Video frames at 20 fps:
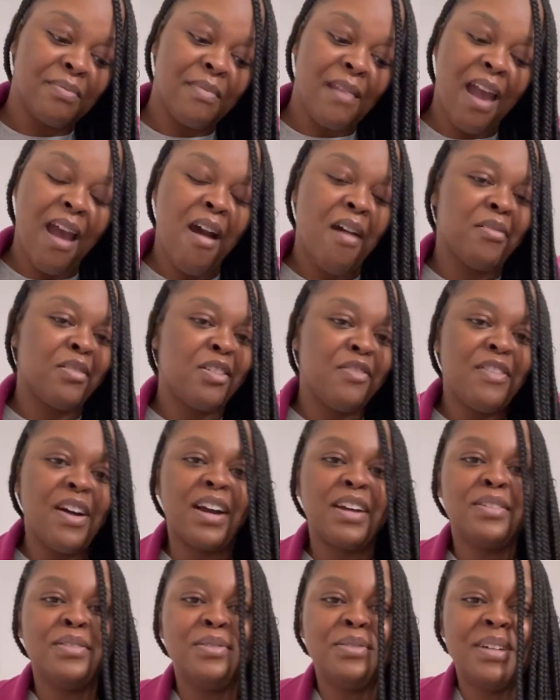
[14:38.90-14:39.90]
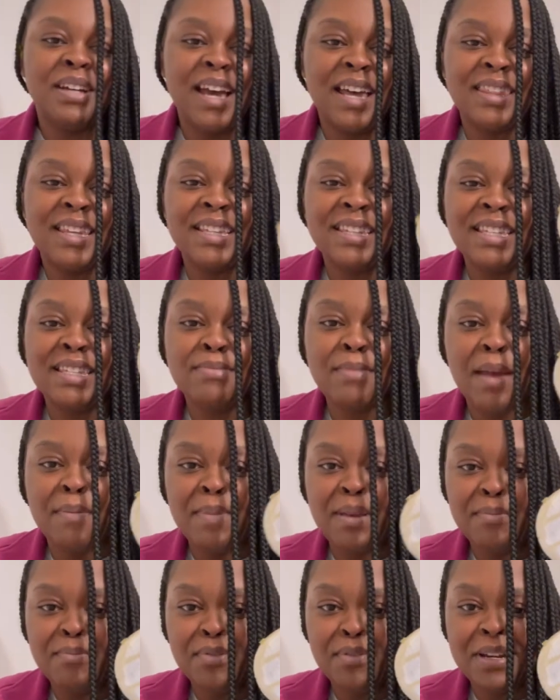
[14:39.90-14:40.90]
I don't know if I could do it. I think this might
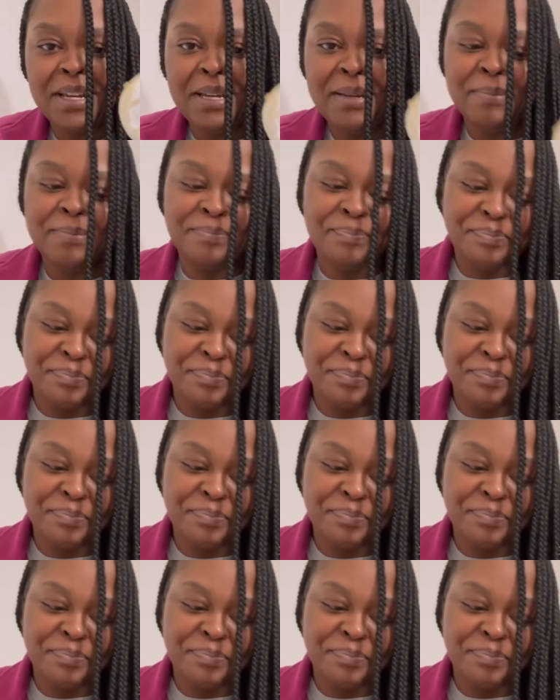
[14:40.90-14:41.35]
be Brie.